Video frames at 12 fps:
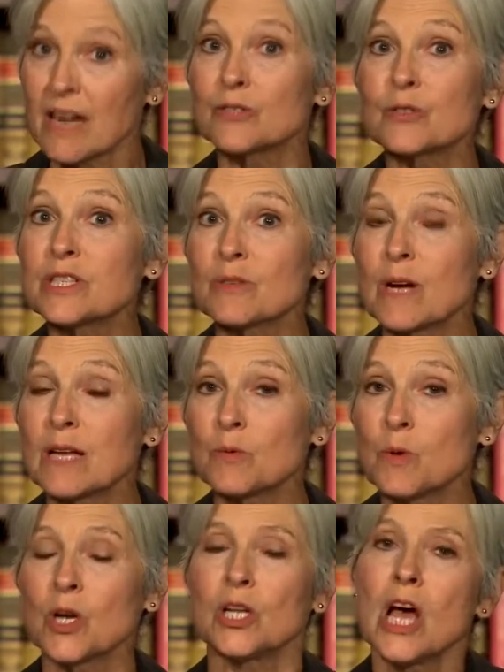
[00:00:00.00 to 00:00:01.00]
the countries
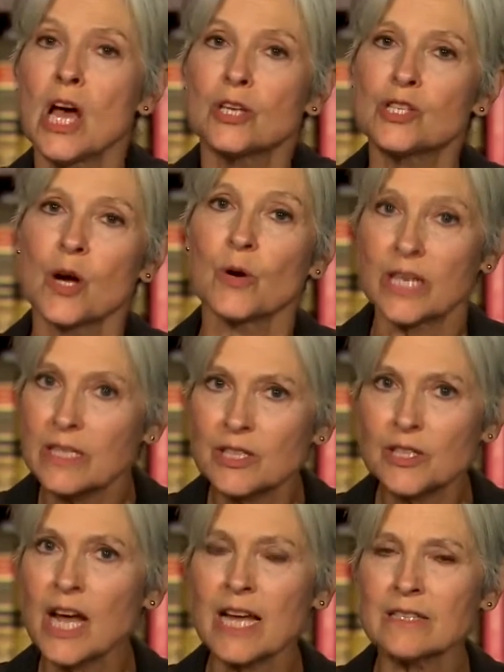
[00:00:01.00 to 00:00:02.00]
around the world. So
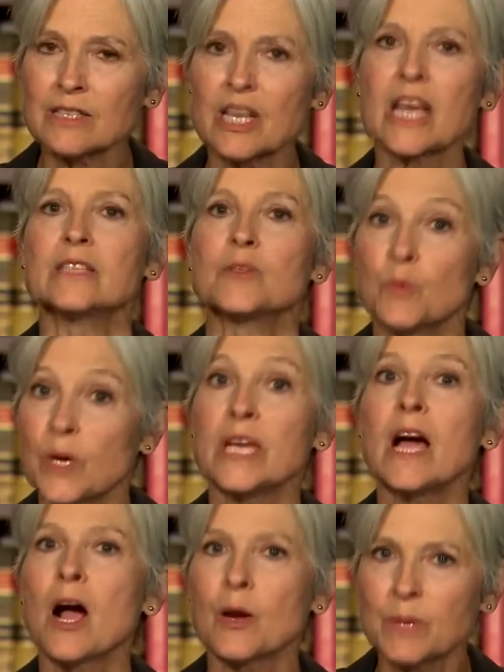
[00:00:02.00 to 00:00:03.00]
in the United States,
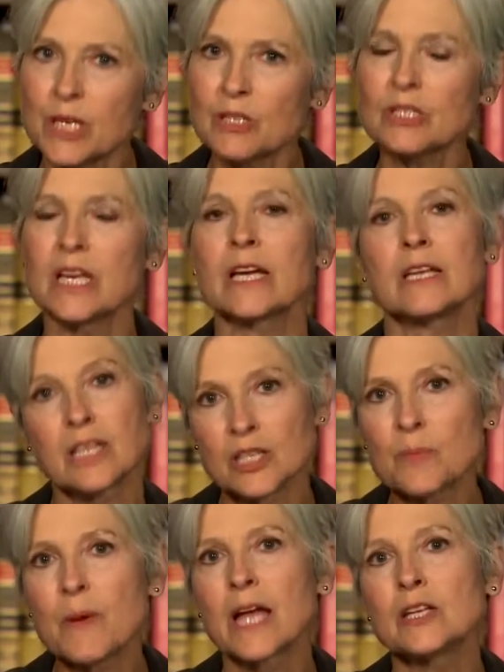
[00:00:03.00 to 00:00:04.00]
we are building an
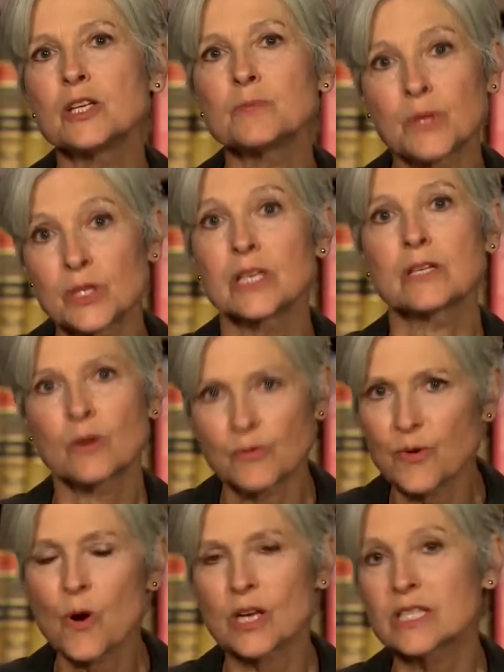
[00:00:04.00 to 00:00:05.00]
independent
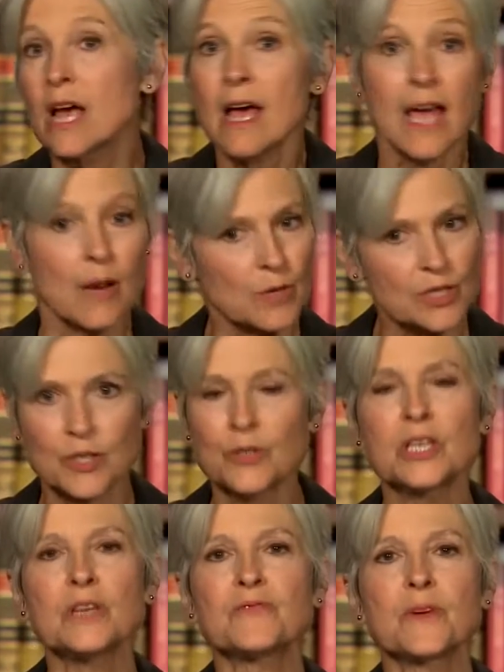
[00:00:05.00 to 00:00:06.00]
political force, and we're
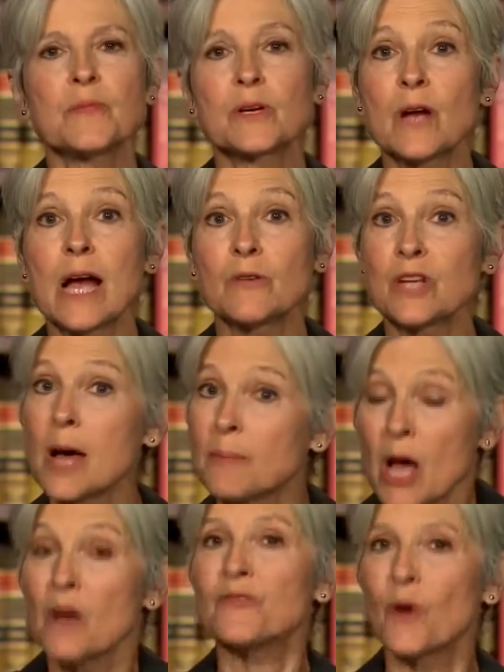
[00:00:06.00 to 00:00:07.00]
doing it from the ground
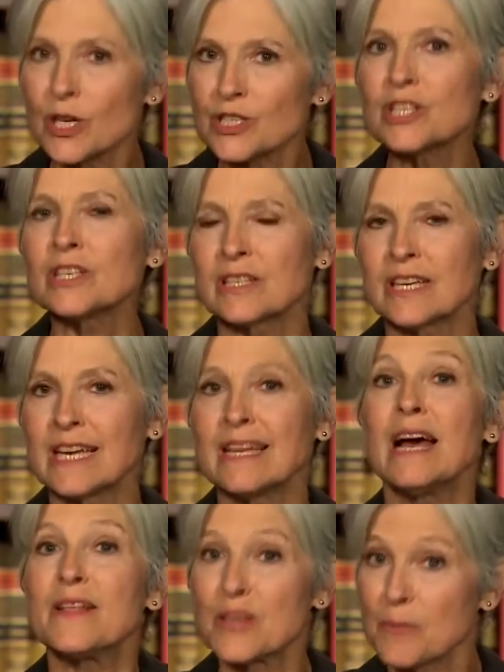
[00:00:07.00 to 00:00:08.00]
up.
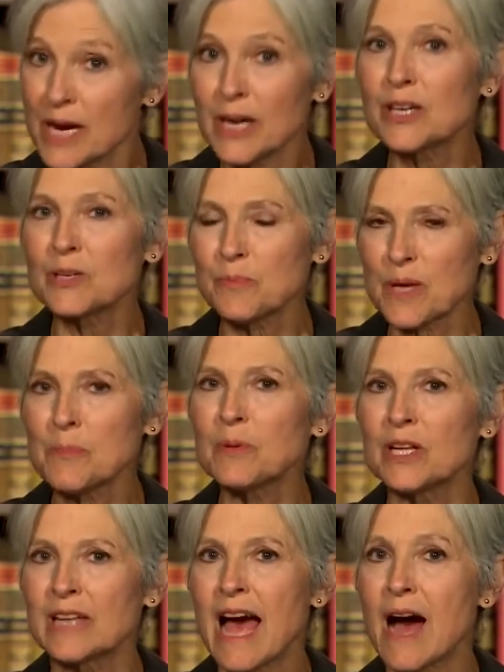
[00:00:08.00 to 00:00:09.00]
Fortunately, the American
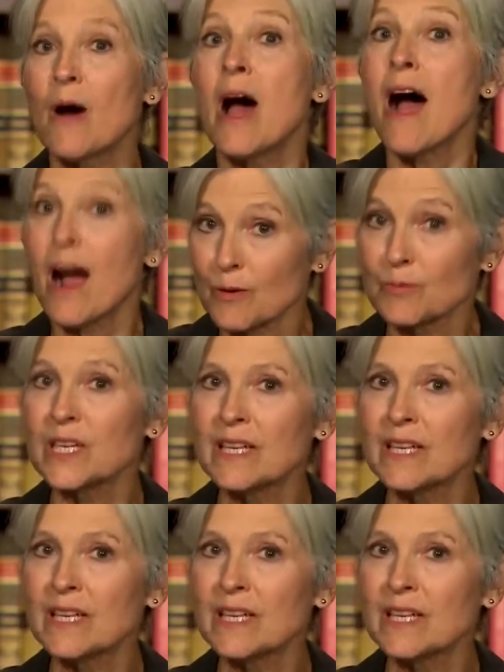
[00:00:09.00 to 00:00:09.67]
people now are